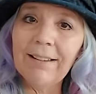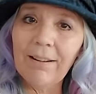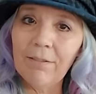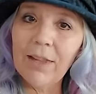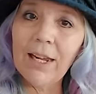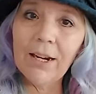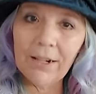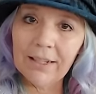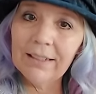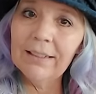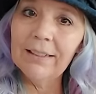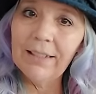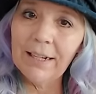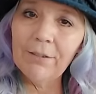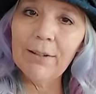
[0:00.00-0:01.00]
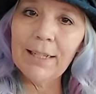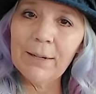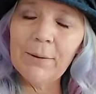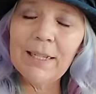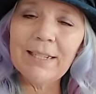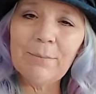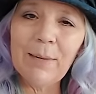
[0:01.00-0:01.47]
of the year. It really
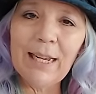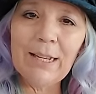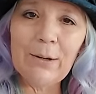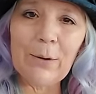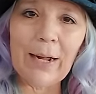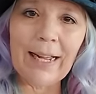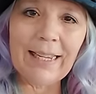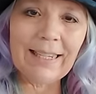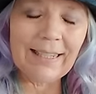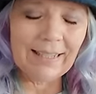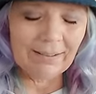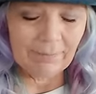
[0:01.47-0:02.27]
was meeting you guys.